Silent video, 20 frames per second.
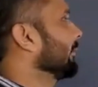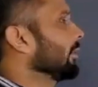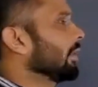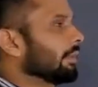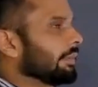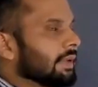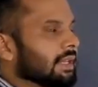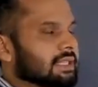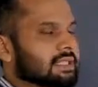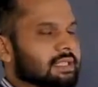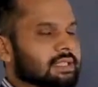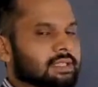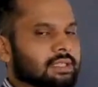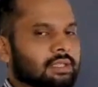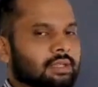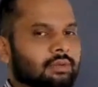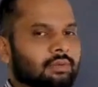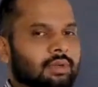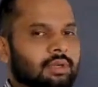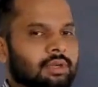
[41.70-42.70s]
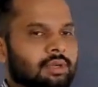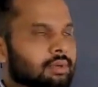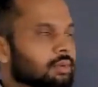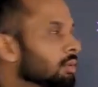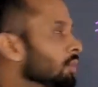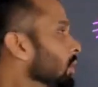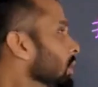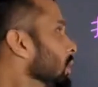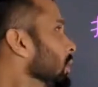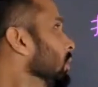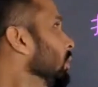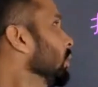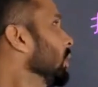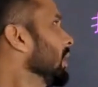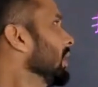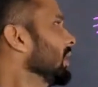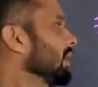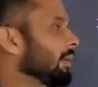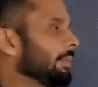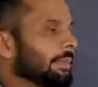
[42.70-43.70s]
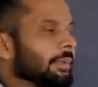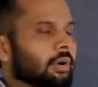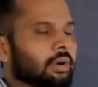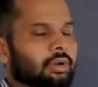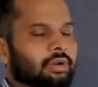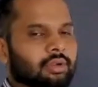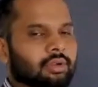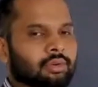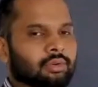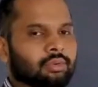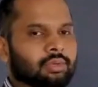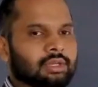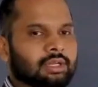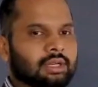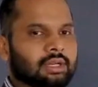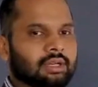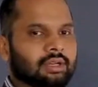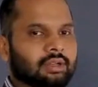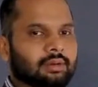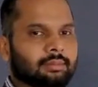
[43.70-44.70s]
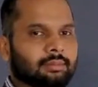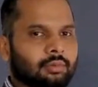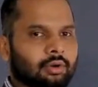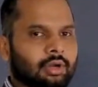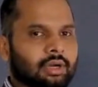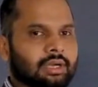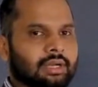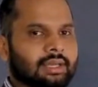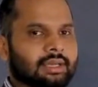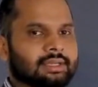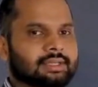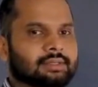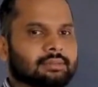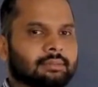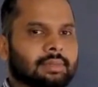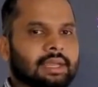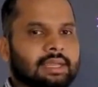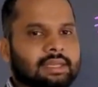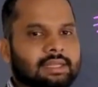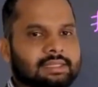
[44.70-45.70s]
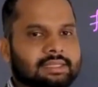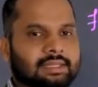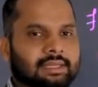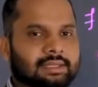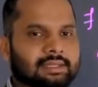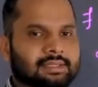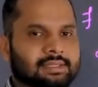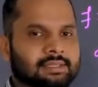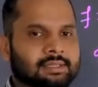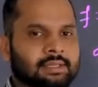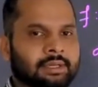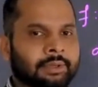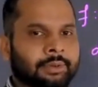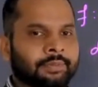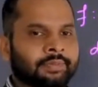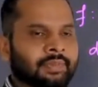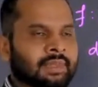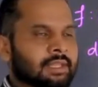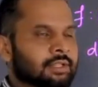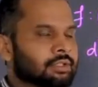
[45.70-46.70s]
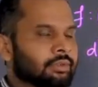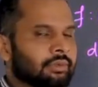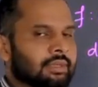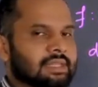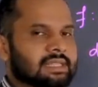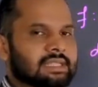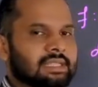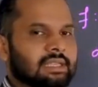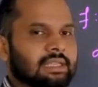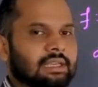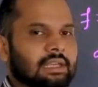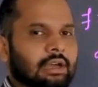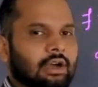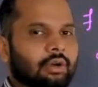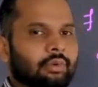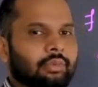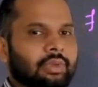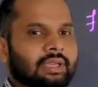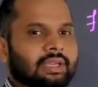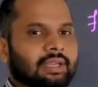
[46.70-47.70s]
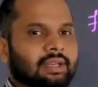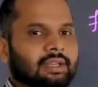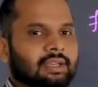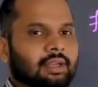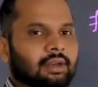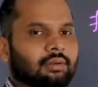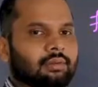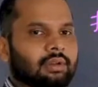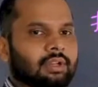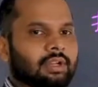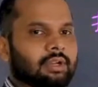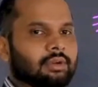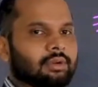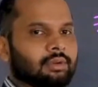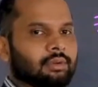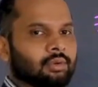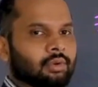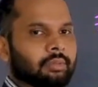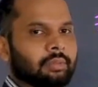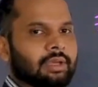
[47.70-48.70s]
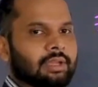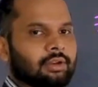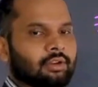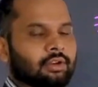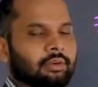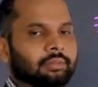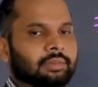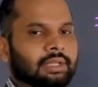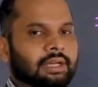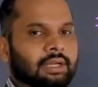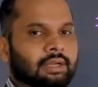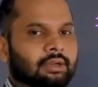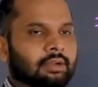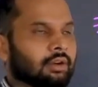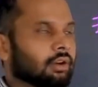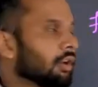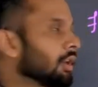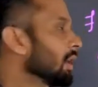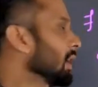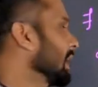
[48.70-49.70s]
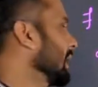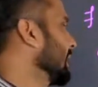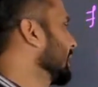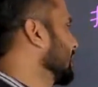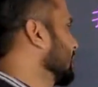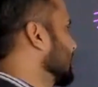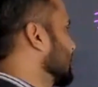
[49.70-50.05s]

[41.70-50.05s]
f of x is equal to 1 upon root under mod x minus x. So we'll see how we can calculate domain of that, or I